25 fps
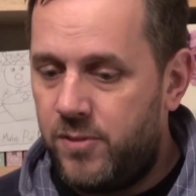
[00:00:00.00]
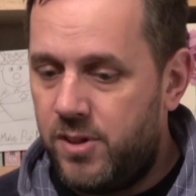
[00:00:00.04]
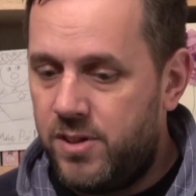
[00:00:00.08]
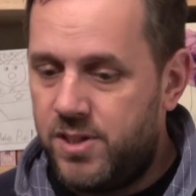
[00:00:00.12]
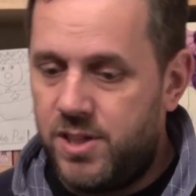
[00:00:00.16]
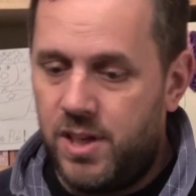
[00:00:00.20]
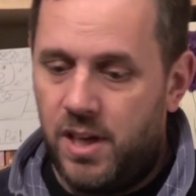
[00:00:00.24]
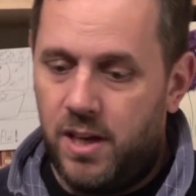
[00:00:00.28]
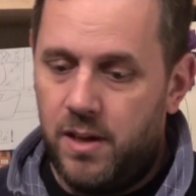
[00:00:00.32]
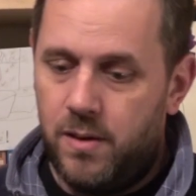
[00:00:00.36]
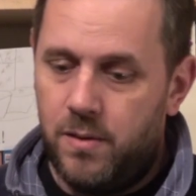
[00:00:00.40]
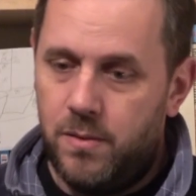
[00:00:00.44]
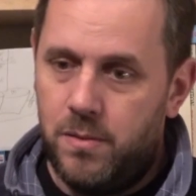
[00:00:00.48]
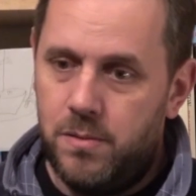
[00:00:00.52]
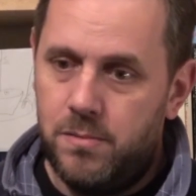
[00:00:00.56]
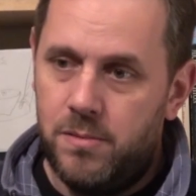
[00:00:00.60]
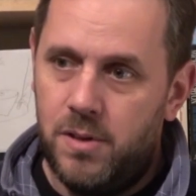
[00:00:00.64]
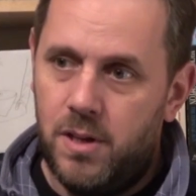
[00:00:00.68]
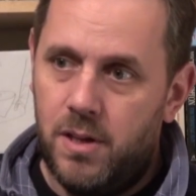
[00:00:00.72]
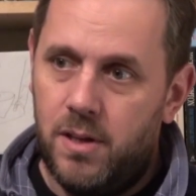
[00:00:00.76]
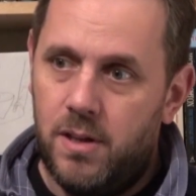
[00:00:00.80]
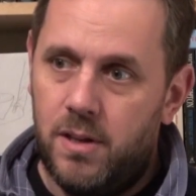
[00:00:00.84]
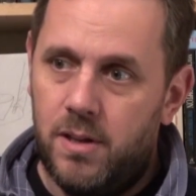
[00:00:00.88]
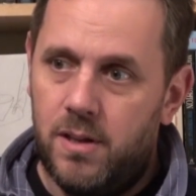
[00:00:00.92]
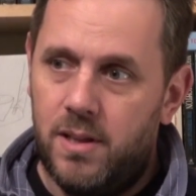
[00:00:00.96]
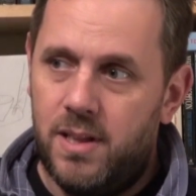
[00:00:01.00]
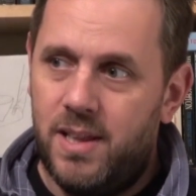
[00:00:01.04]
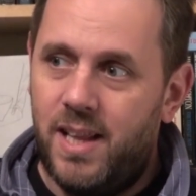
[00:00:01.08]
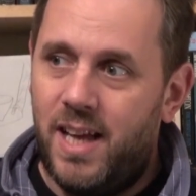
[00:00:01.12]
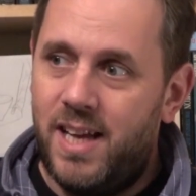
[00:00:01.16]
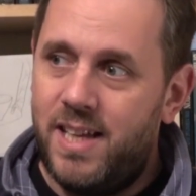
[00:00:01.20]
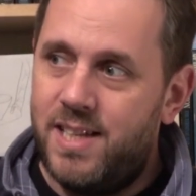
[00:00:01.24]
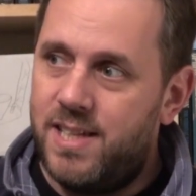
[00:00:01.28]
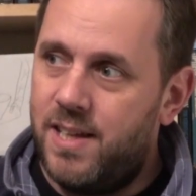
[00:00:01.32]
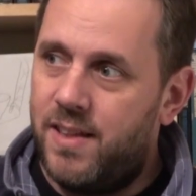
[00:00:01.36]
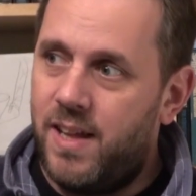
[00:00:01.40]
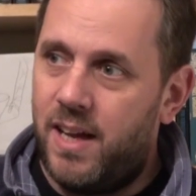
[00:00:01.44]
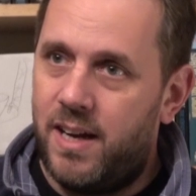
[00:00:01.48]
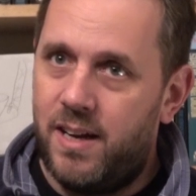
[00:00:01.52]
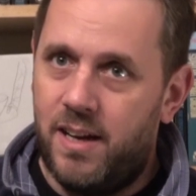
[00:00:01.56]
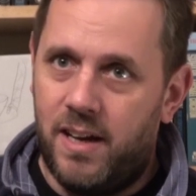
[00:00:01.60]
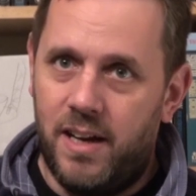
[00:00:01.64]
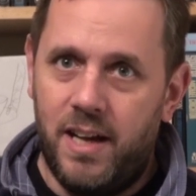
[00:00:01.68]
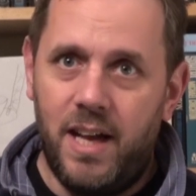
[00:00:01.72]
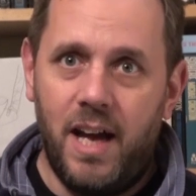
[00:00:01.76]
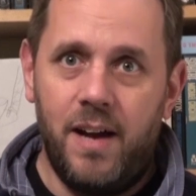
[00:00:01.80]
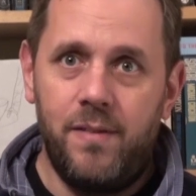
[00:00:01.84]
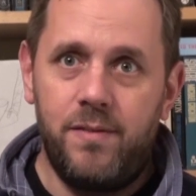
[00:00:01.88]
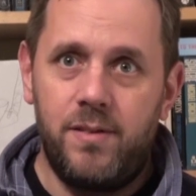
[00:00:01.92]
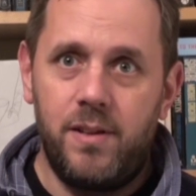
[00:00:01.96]
So later that
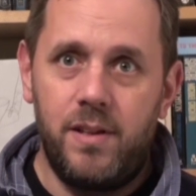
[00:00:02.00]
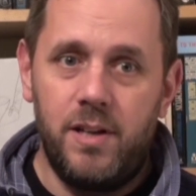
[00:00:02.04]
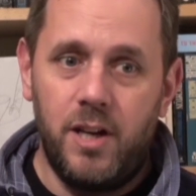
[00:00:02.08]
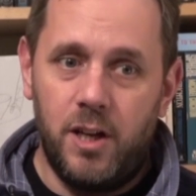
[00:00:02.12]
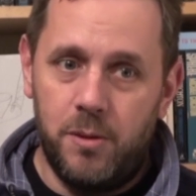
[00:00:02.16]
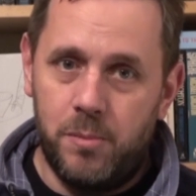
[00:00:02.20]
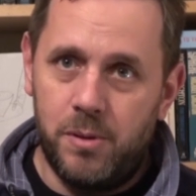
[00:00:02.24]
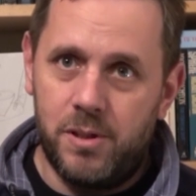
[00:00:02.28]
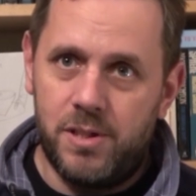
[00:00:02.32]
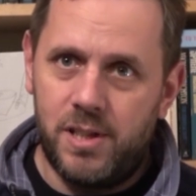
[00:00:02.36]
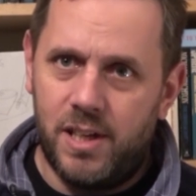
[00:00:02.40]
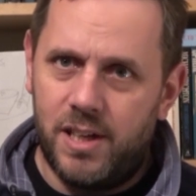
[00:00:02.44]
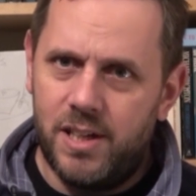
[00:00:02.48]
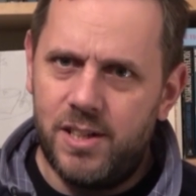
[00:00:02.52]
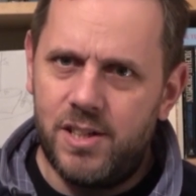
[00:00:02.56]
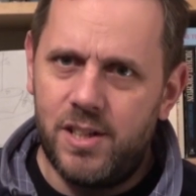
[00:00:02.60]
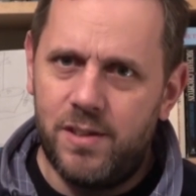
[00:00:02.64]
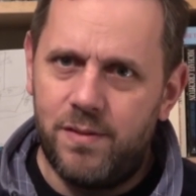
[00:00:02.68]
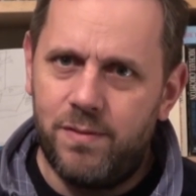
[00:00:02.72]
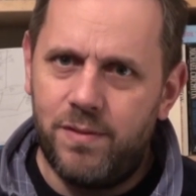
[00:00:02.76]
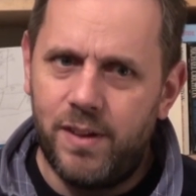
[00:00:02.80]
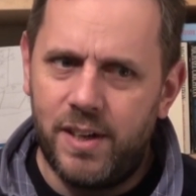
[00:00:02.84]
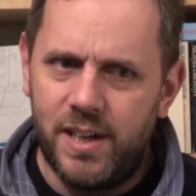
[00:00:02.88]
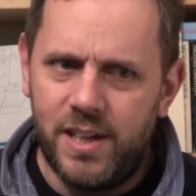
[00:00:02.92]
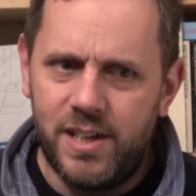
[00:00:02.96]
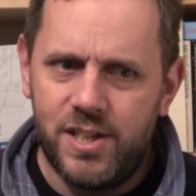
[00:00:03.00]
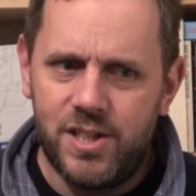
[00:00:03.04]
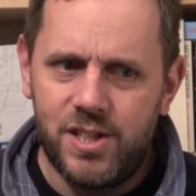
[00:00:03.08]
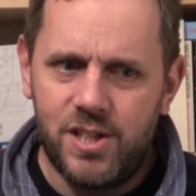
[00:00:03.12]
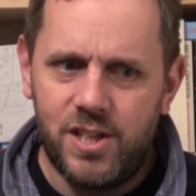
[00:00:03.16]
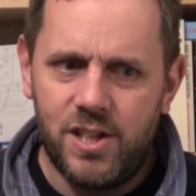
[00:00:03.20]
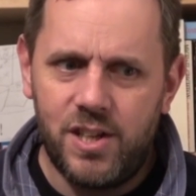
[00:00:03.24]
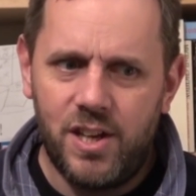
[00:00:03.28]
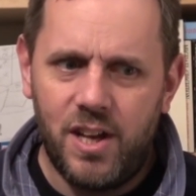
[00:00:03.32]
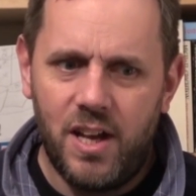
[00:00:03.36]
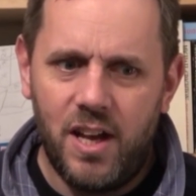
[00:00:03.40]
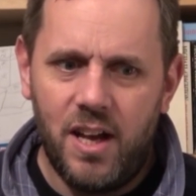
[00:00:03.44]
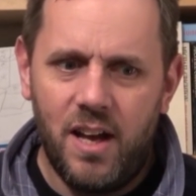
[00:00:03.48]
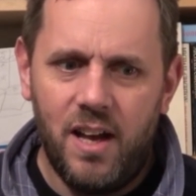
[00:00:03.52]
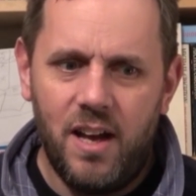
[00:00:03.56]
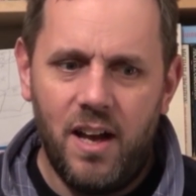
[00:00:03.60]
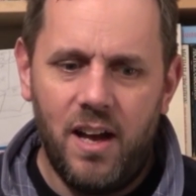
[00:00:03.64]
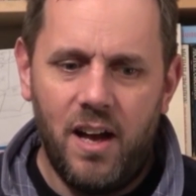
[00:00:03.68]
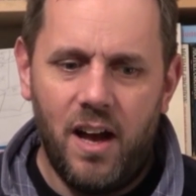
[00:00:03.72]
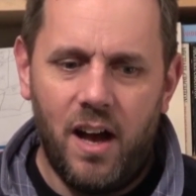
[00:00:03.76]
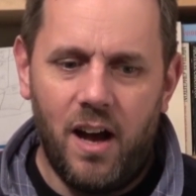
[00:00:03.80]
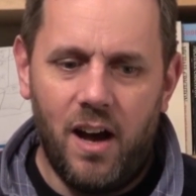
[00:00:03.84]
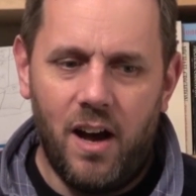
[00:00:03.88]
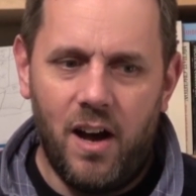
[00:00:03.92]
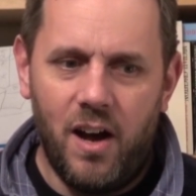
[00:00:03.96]
night, after the Noble Science had finished,
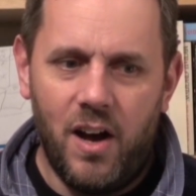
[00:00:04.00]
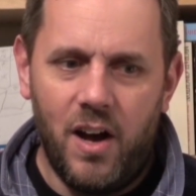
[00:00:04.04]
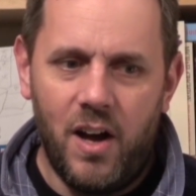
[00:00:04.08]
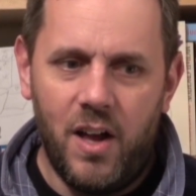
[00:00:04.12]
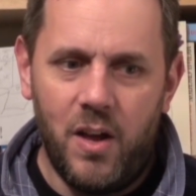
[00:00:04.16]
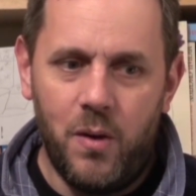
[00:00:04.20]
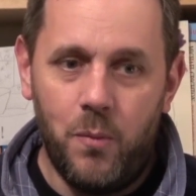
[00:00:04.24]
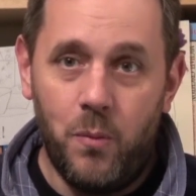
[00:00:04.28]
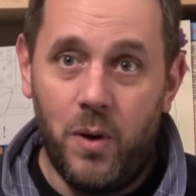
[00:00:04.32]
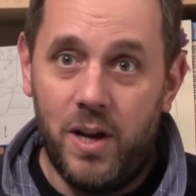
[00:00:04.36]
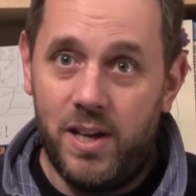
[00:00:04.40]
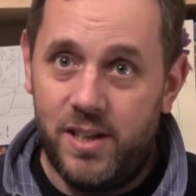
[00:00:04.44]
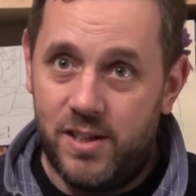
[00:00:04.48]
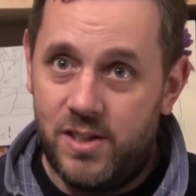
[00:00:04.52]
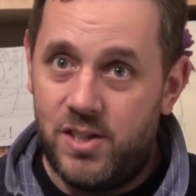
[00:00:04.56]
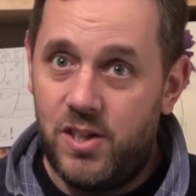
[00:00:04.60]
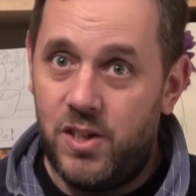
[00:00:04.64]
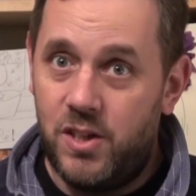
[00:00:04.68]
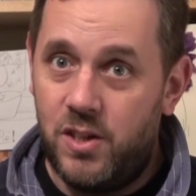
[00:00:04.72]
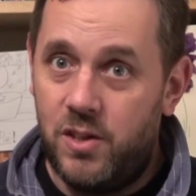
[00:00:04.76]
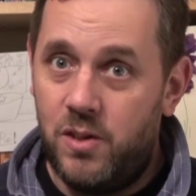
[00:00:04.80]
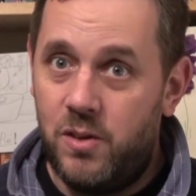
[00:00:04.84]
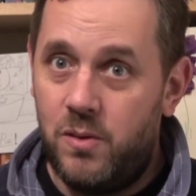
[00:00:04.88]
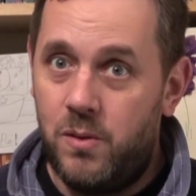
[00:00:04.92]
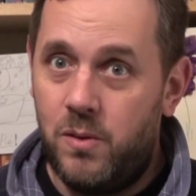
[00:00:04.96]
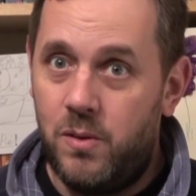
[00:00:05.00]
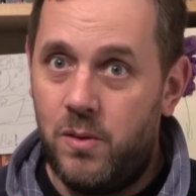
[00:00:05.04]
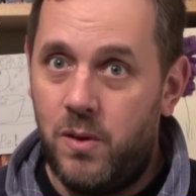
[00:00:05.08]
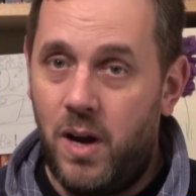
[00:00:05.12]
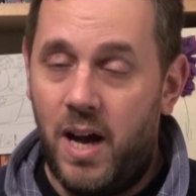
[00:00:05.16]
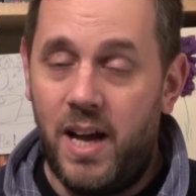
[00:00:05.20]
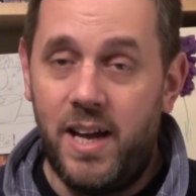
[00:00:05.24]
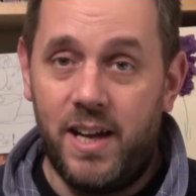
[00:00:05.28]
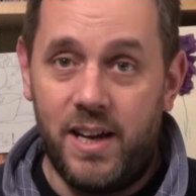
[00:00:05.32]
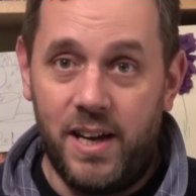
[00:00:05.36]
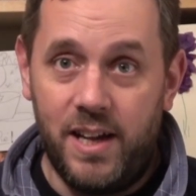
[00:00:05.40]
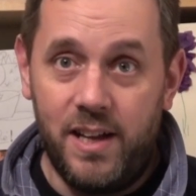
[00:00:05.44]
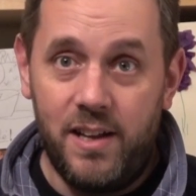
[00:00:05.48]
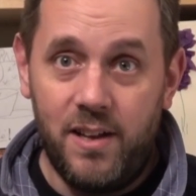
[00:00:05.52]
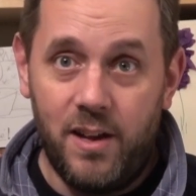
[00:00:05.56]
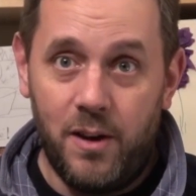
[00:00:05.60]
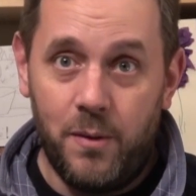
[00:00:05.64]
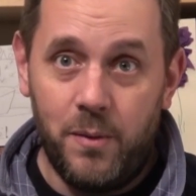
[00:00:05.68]
I went to AME.